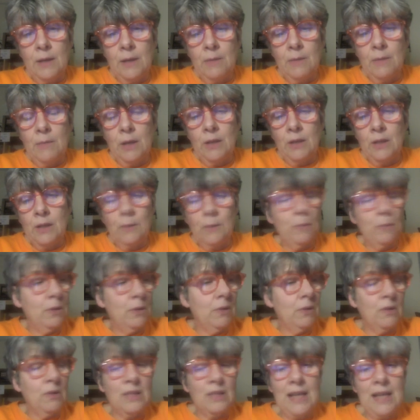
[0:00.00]

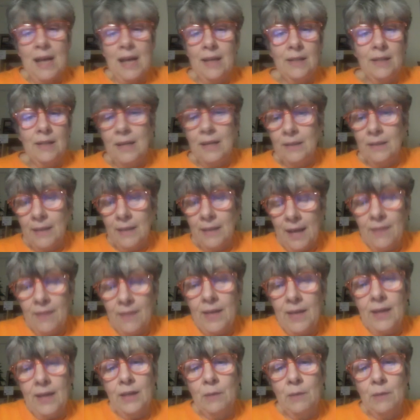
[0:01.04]
multiples and get
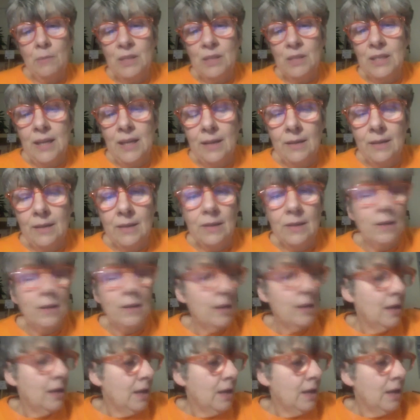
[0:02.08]
that number sense,